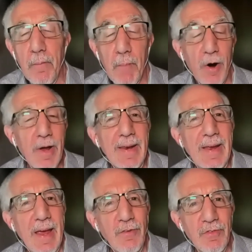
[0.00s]
marketing
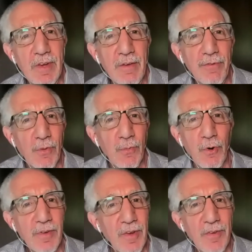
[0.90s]
agency for the
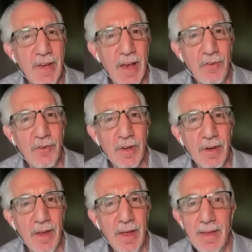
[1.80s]
word association,
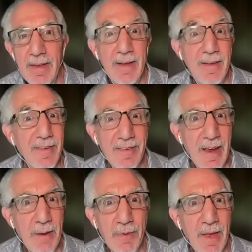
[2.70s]
it's the
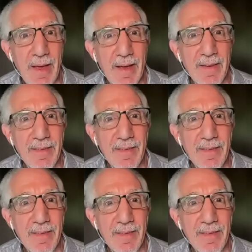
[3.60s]
same thing.